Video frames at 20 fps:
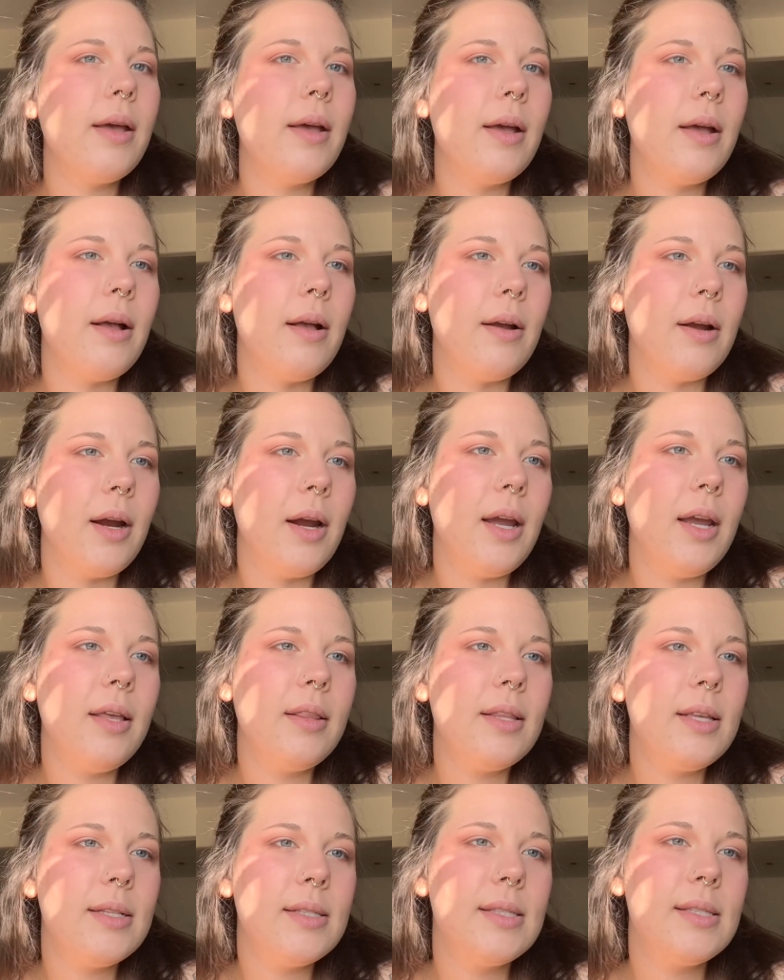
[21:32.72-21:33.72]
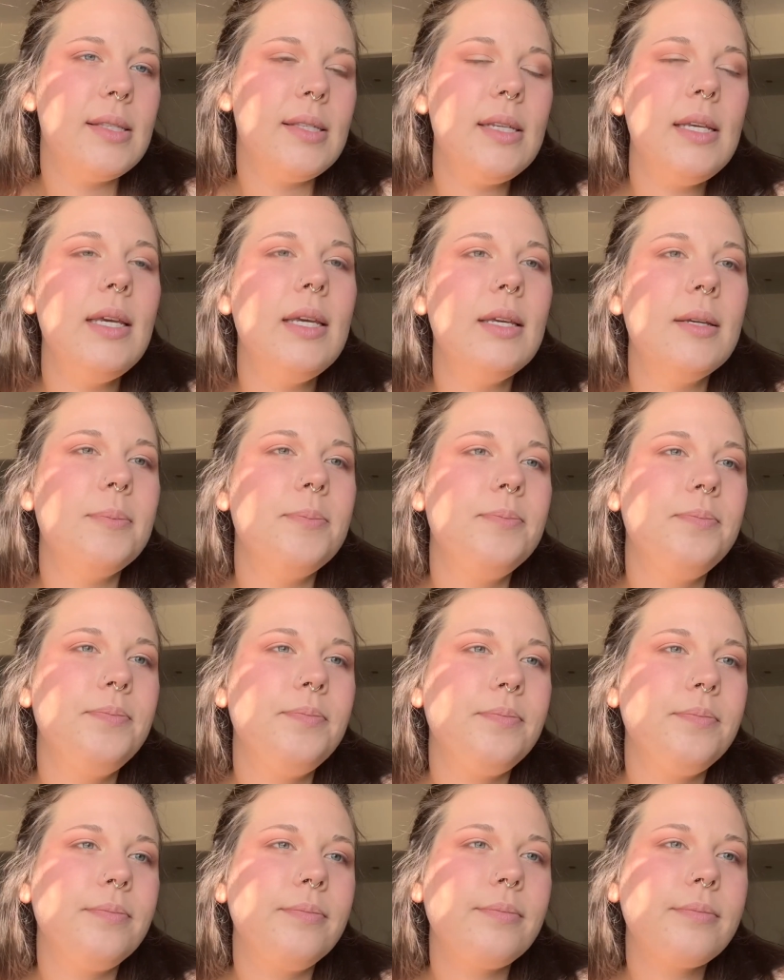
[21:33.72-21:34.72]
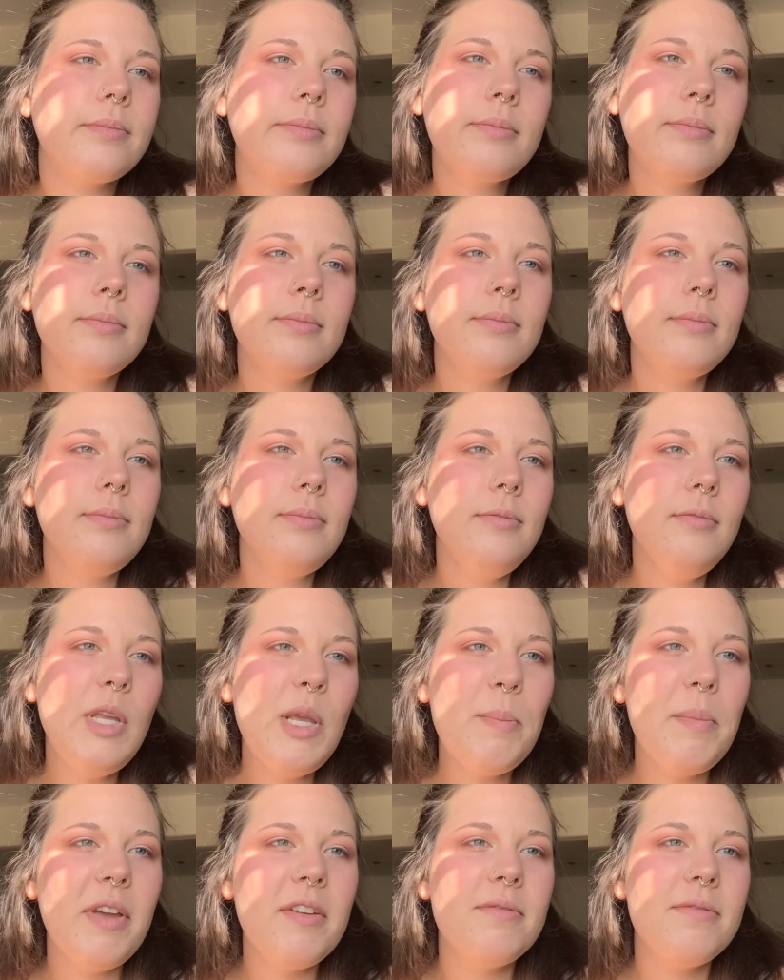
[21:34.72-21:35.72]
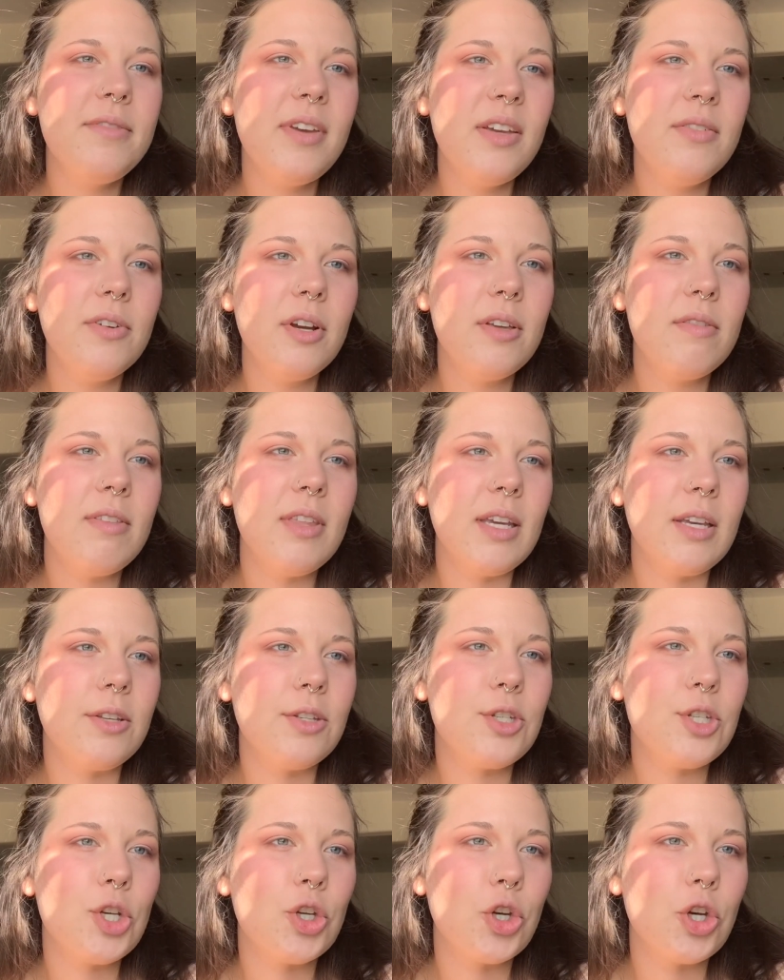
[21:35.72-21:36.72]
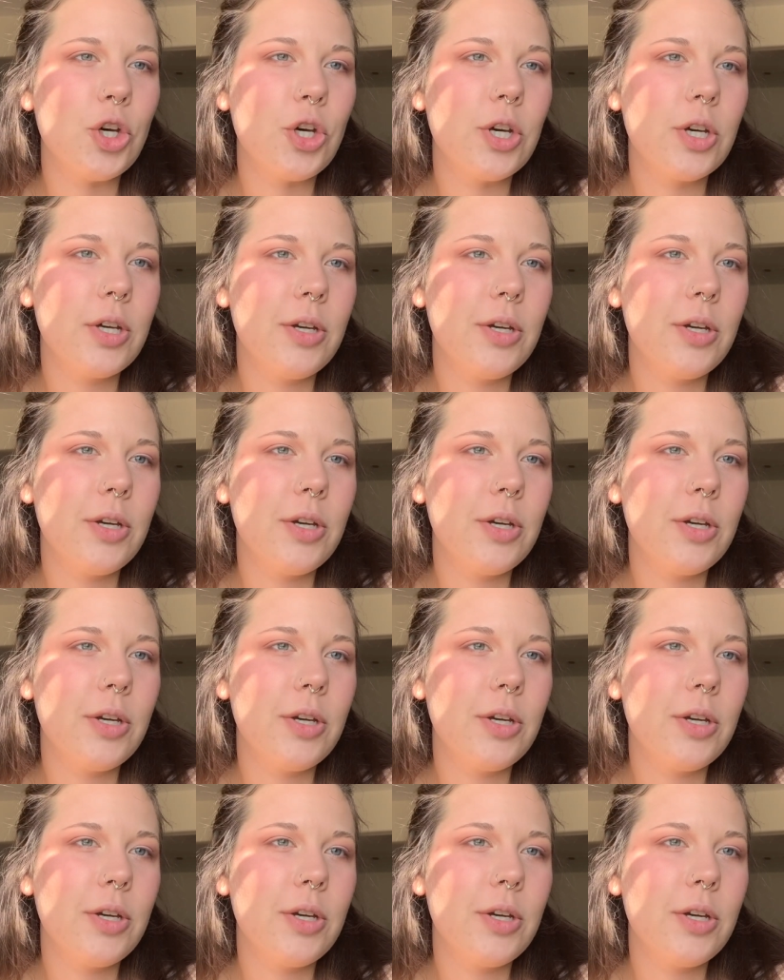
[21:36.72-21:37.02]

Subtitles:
All right, let's see. My favorite thing to cook.